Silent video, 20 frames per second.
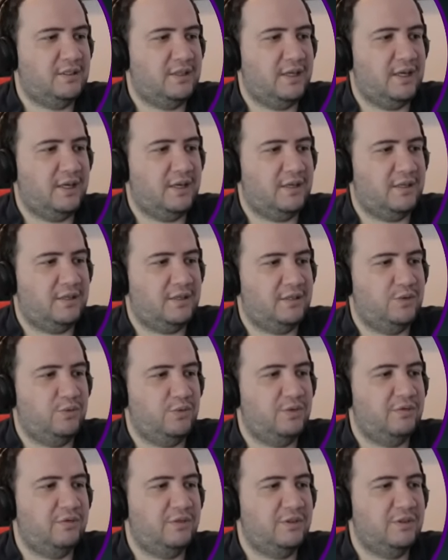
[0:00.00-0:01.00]
and
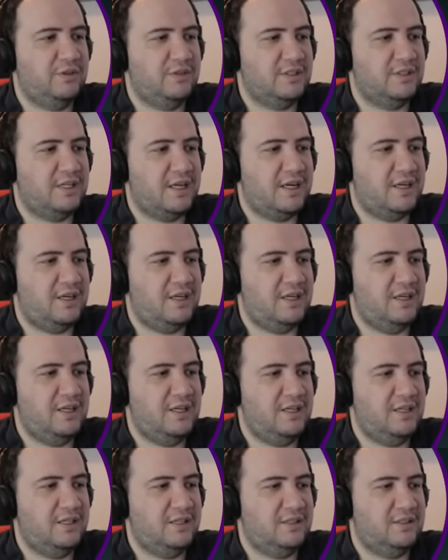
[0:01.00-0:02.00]
reveals that
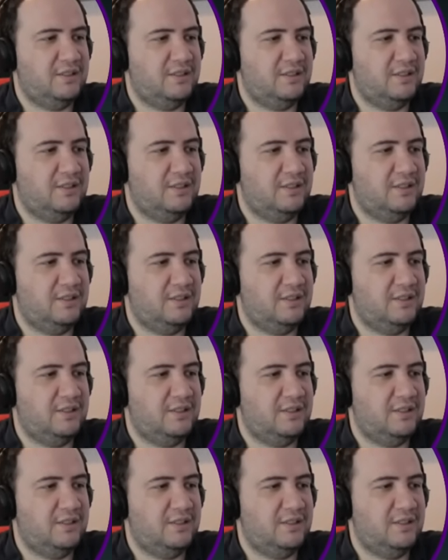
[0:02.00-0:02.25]
he is